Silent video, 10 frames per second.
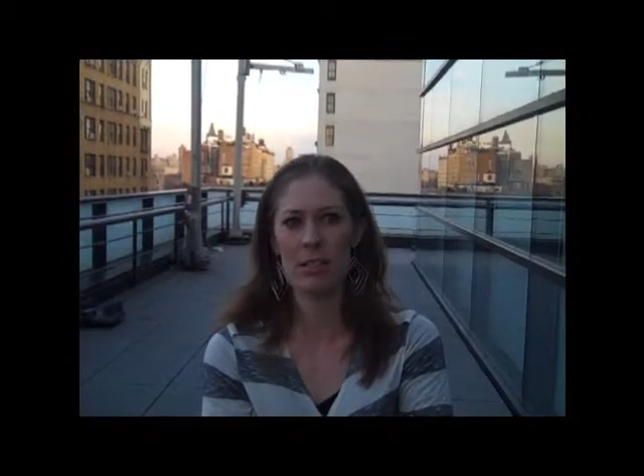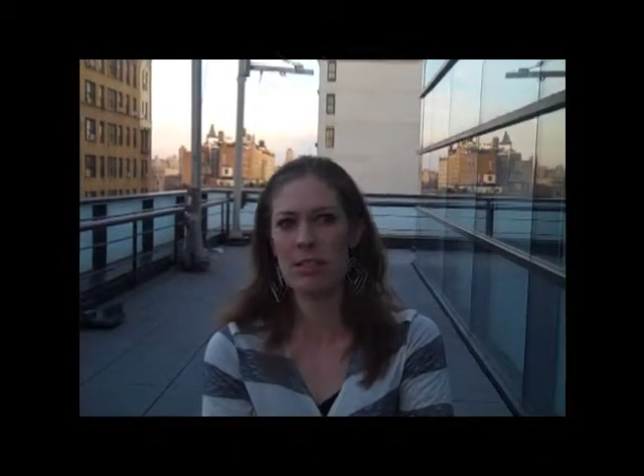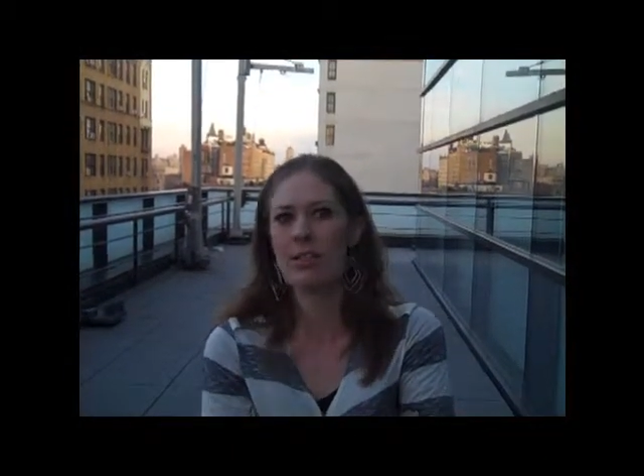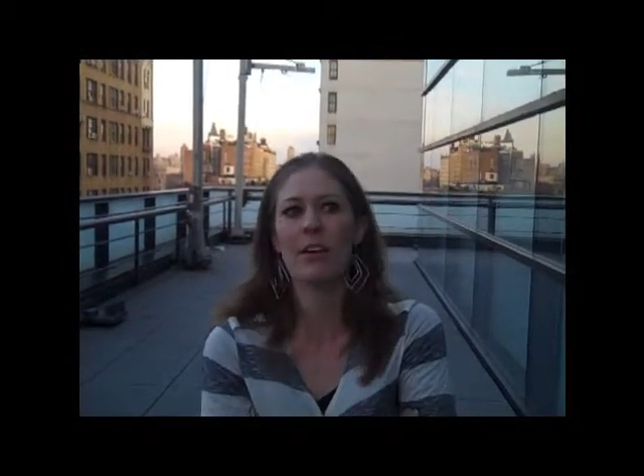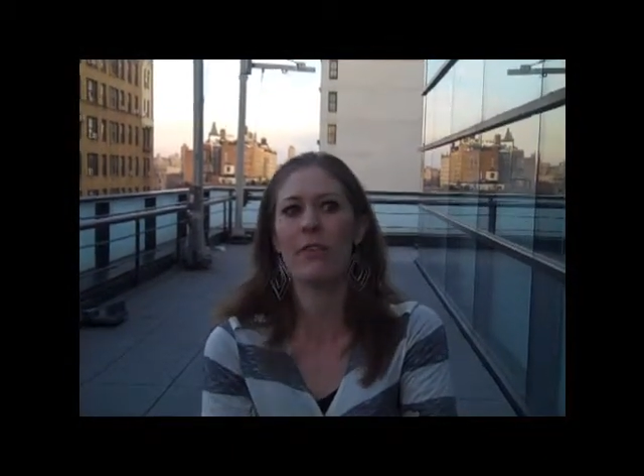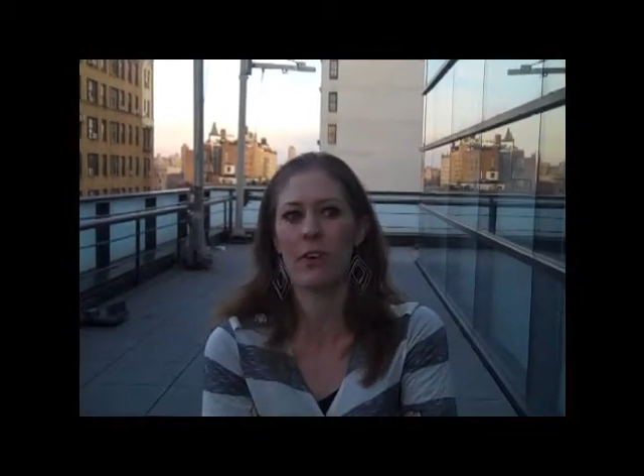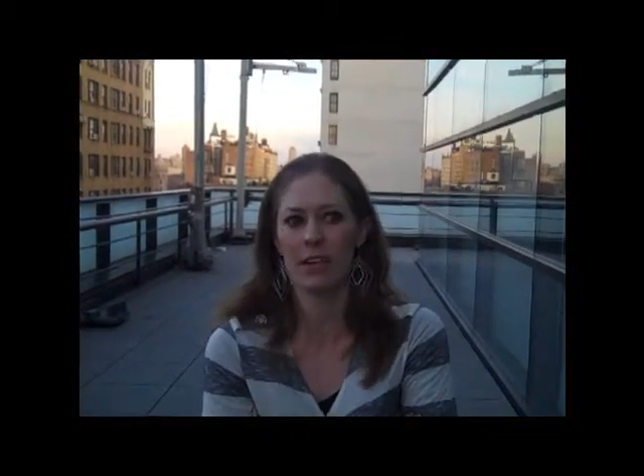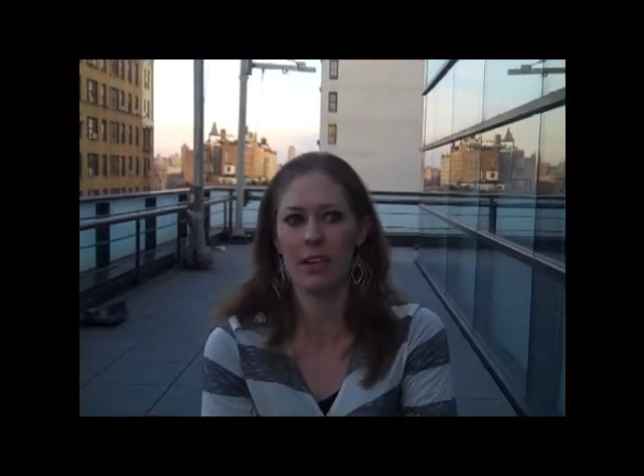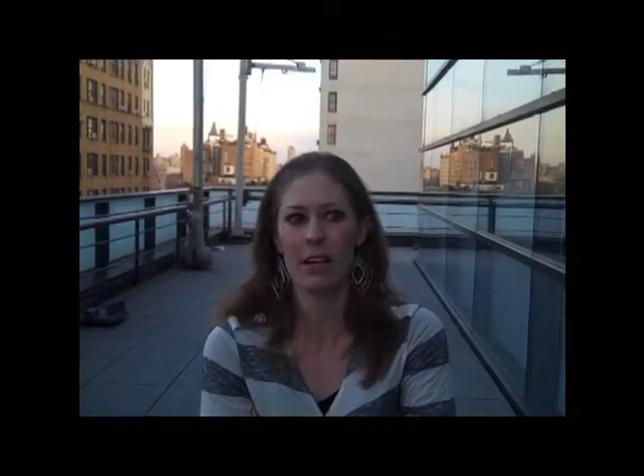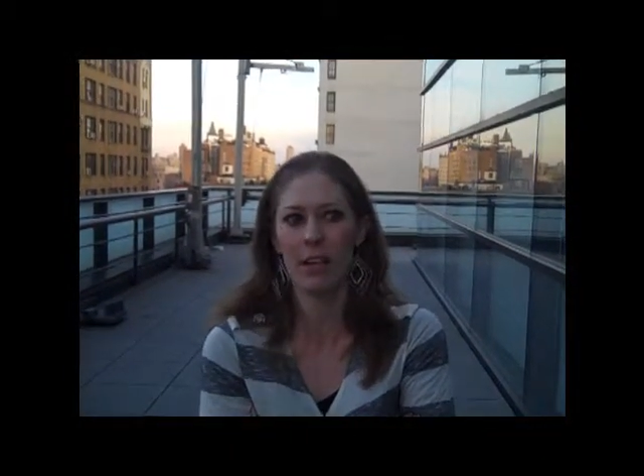is
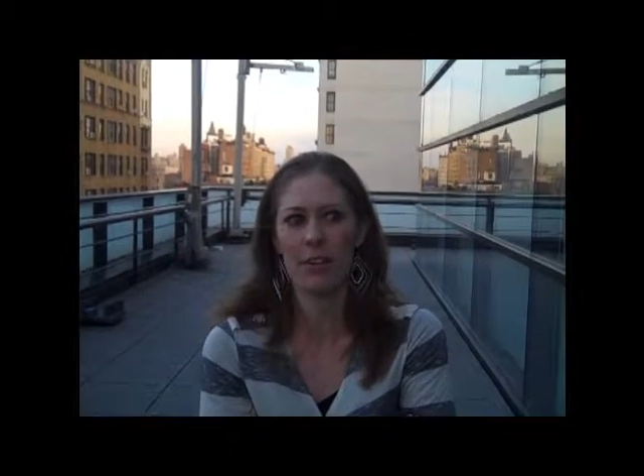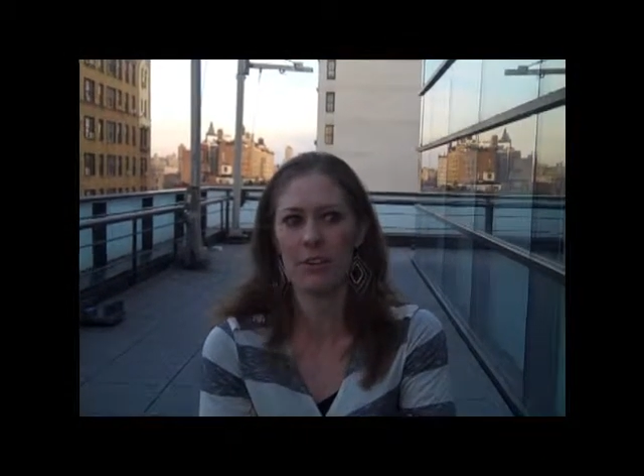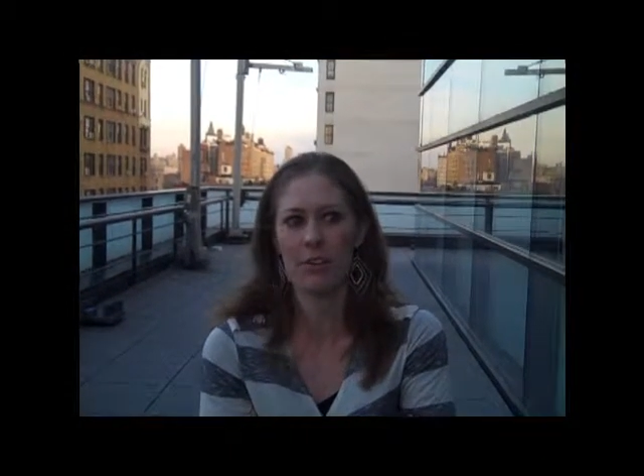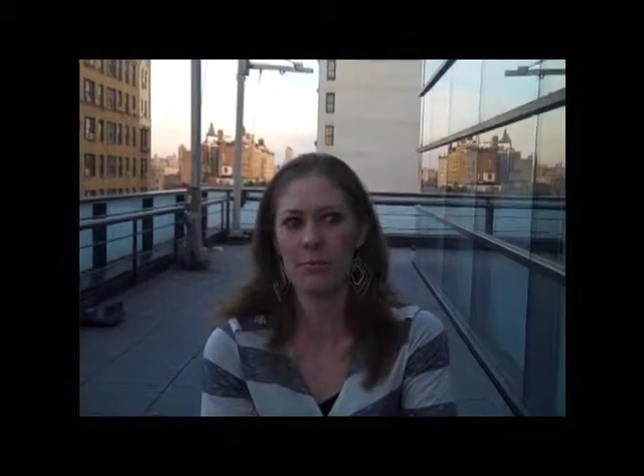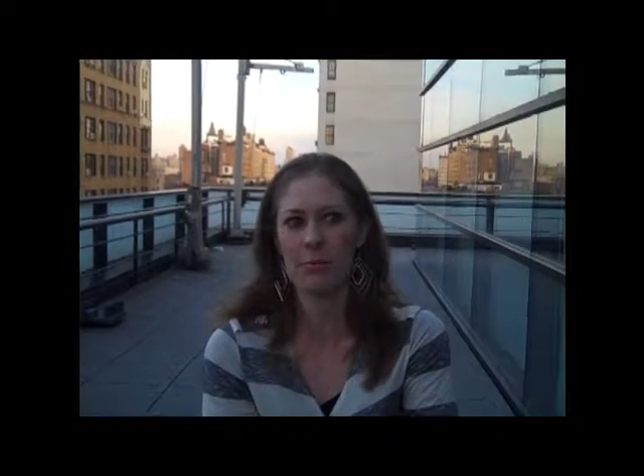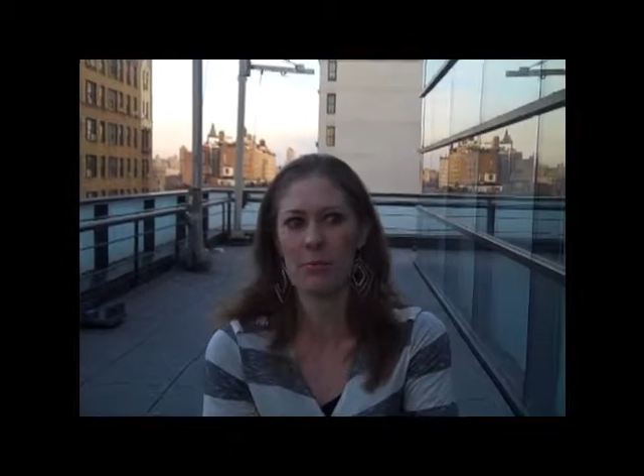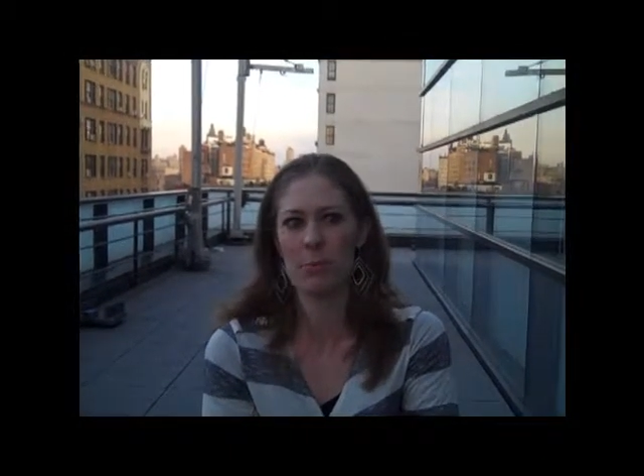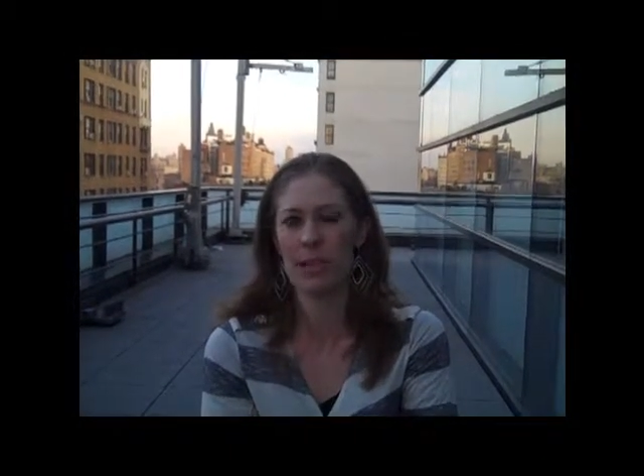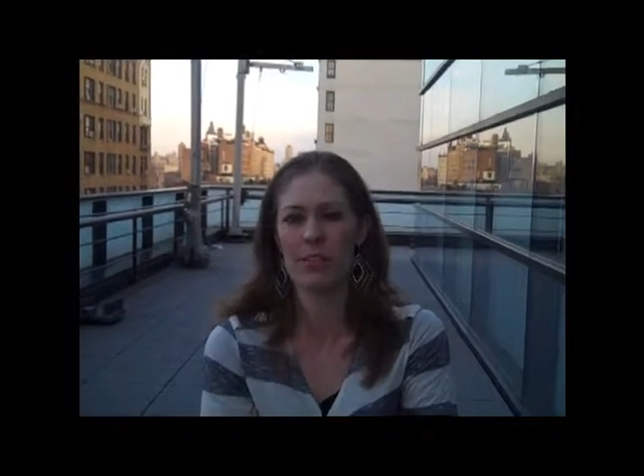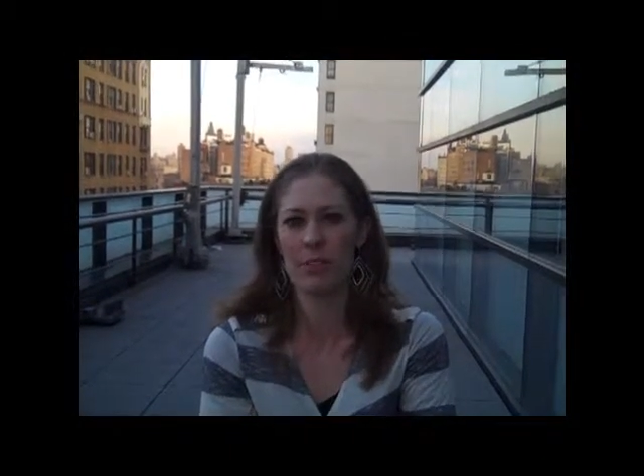different than other
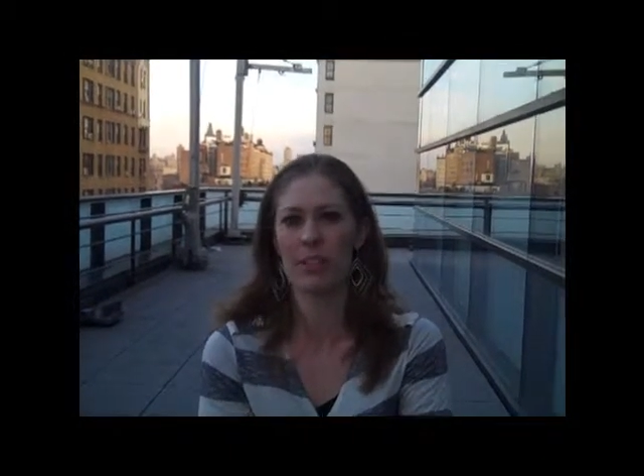ways